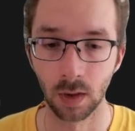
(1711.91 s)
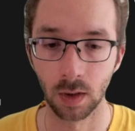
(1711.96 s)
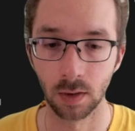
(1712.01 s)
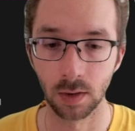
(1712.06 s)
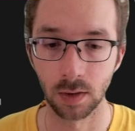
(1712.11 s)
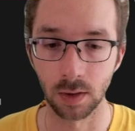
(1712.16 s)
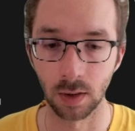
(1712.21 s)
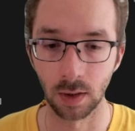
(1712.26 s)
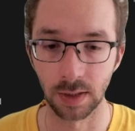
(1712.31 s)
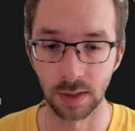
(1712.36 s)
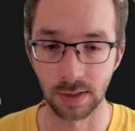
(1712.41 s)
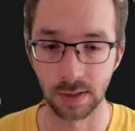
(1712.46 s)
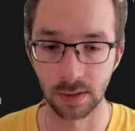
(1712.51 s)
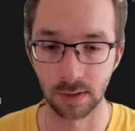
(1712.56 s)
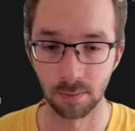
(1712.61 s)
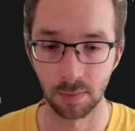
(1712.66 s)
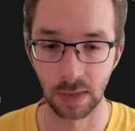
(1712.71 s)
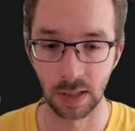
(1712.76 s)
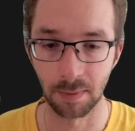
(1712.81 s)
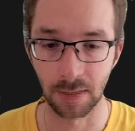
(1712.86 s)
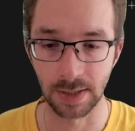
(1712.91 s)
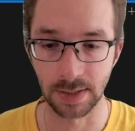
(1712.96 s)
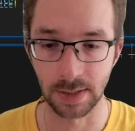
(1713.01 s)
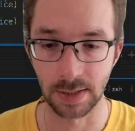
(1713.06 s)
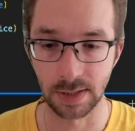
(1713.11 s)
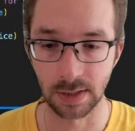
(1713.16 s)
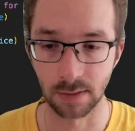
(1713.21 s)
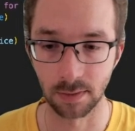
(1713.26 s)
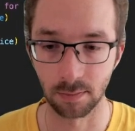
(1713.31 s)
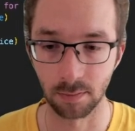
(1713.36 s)
So let's minimize
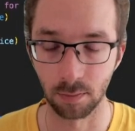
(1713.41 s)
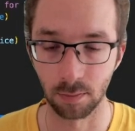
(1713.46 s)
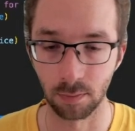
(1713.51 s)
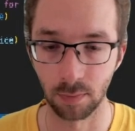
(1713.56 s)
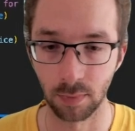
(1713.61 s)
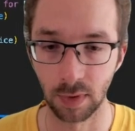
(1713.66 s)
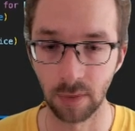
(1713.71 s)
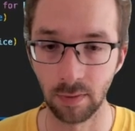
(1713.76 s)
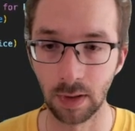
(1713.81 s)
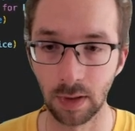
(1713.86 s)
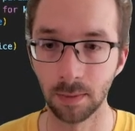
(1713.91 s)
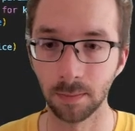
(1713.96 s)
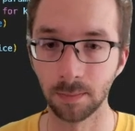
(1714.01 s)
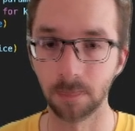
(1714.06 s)
this briefly.